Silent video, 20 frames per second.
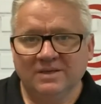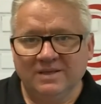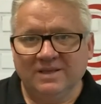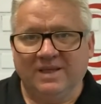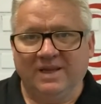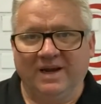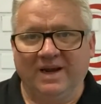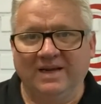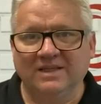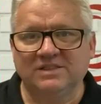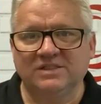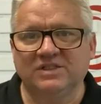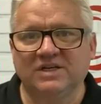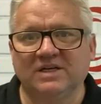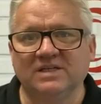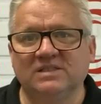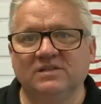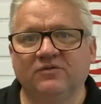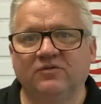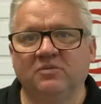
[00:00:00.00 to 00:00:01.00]
G'day, it's
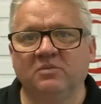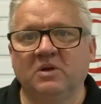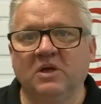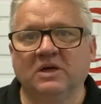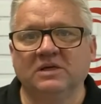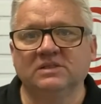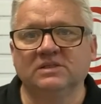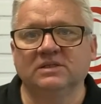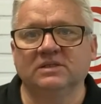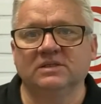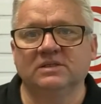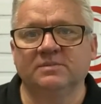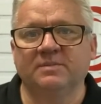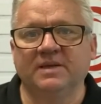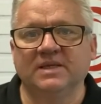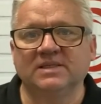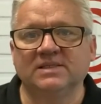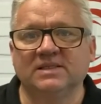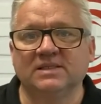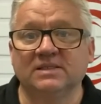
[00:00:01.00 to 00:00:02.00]
Jason from Coastal
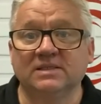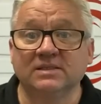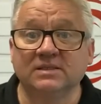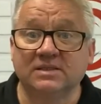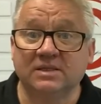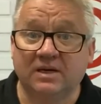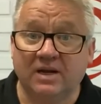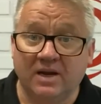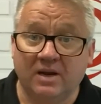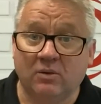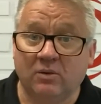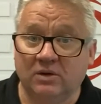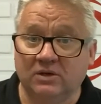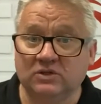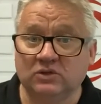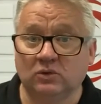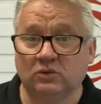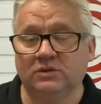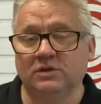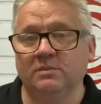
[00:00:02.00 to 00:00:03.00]
Asbestos, and today I want
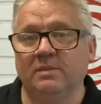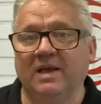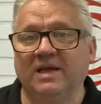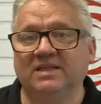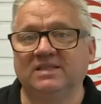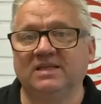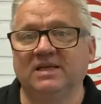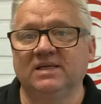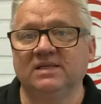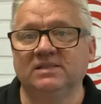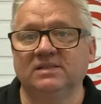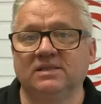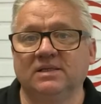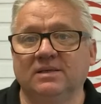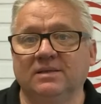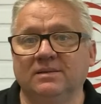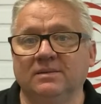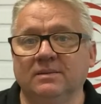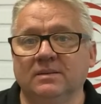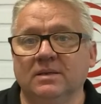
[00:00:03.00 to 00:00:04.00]
to talk to you about
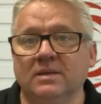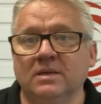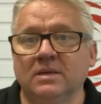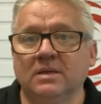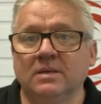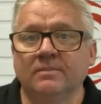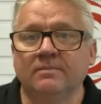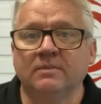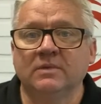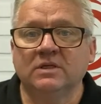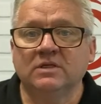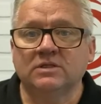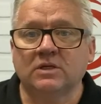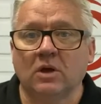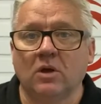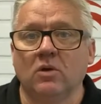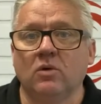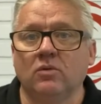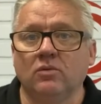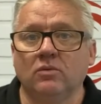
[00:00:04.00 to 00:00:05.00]
testing.
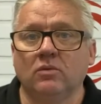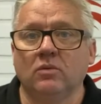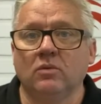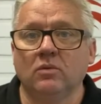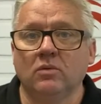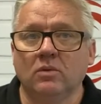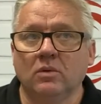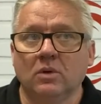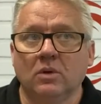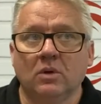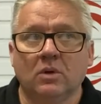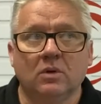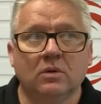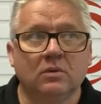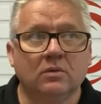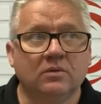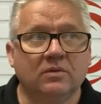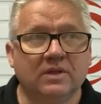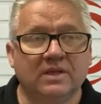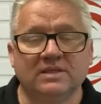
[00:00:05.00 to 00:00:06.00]
So
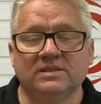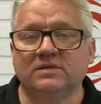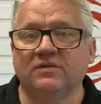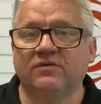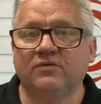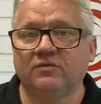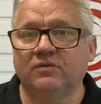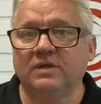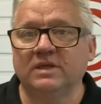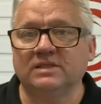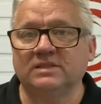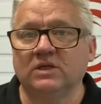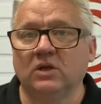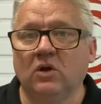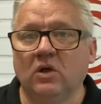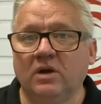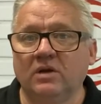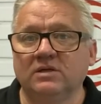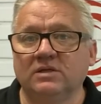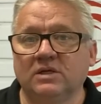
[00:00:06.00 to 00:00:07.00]
there's a
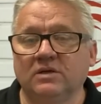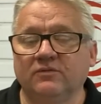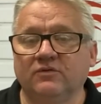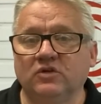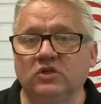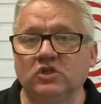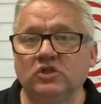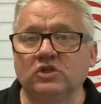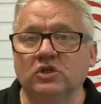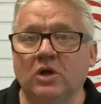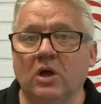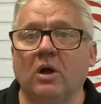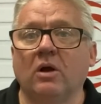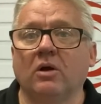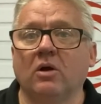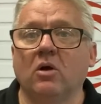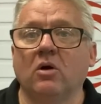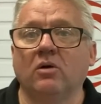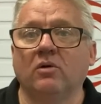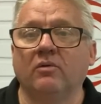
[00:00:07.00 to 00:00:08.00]
lot of confusion
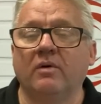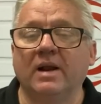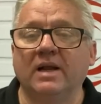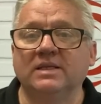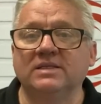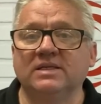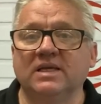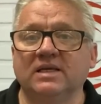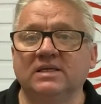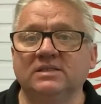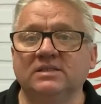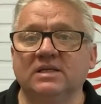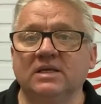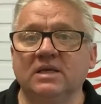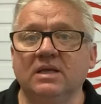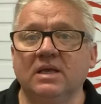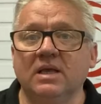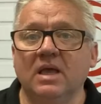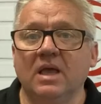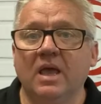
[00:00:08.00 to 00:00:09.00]
going on around
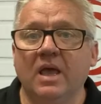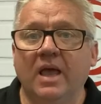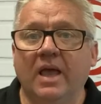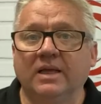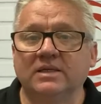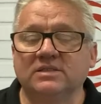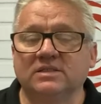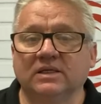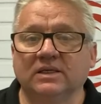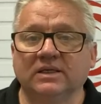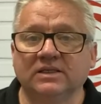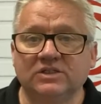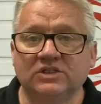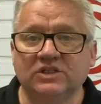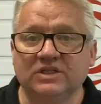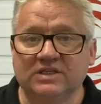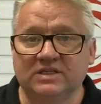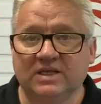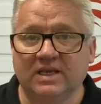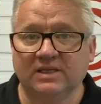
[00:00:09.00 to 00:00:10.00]
testing, and so let's
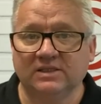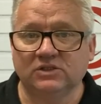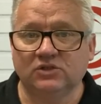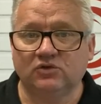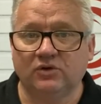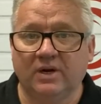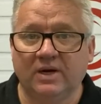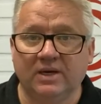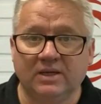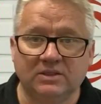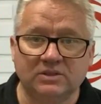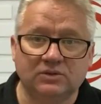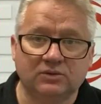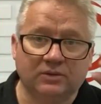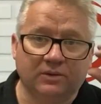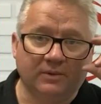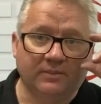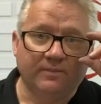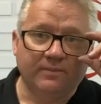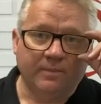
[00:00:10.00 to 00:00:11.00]
just get straight
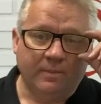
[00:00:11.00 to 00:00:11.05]
into it.